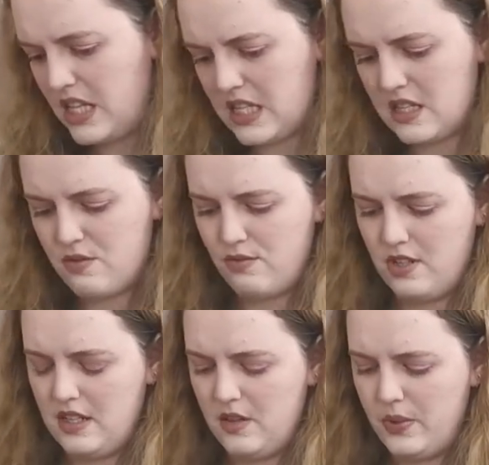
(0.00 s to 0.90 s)
This is
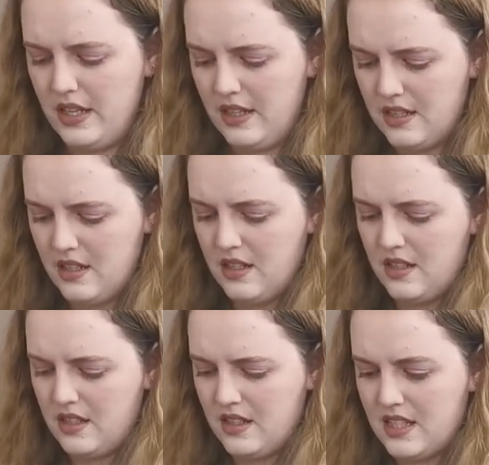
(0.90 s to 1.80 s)
really weird.
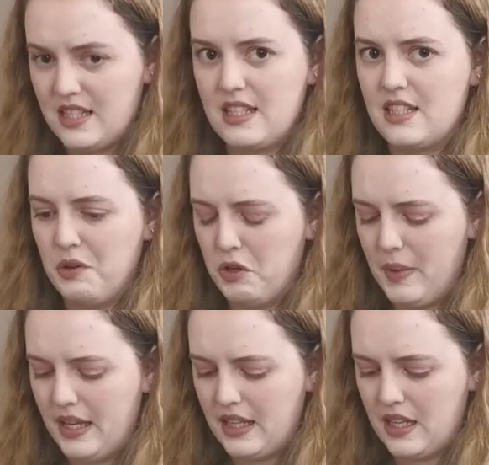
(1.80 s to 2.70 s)
This needs to go
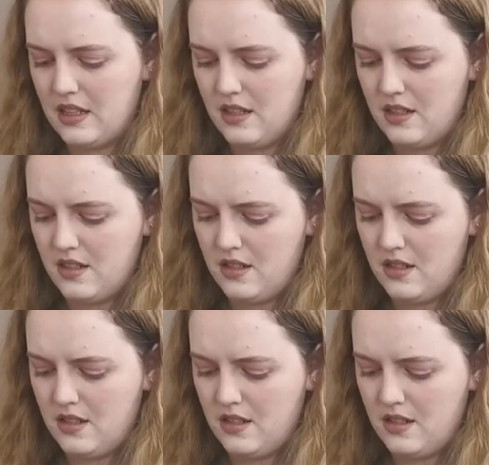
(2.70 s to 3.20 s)
on a mannequin.